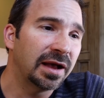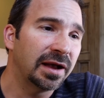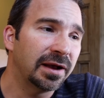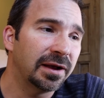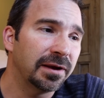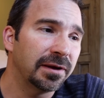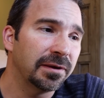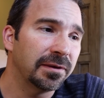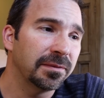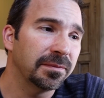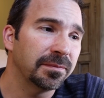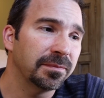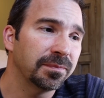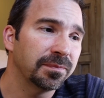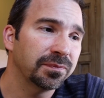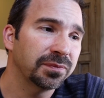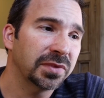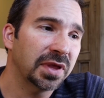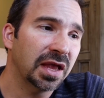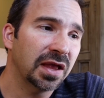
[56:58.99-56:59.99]

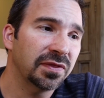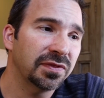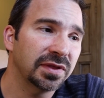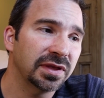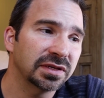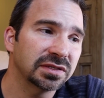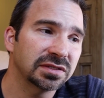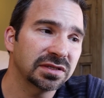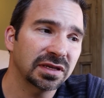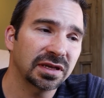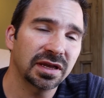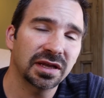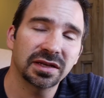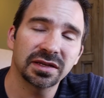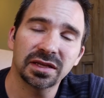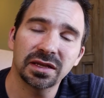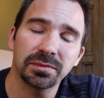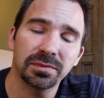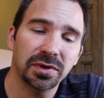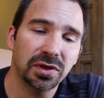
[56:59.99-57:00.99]
Um, and this
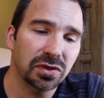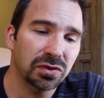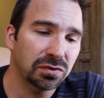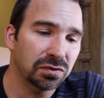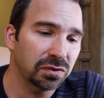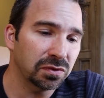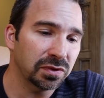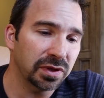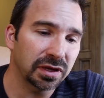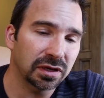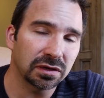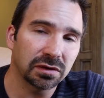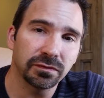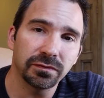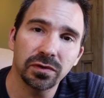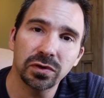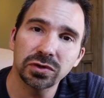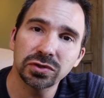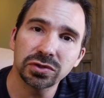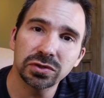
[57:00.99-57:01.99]
again can be through like a
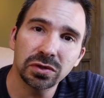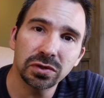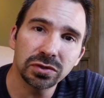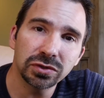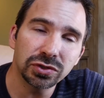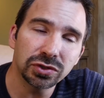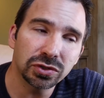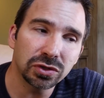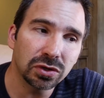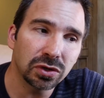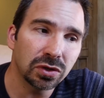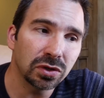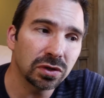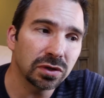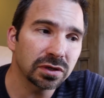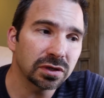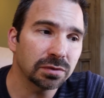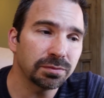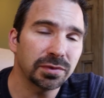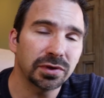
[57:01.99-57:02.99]
devotional
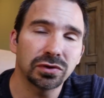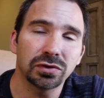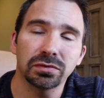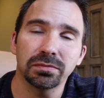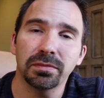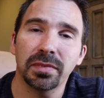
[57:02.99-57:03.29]
journal, it can be through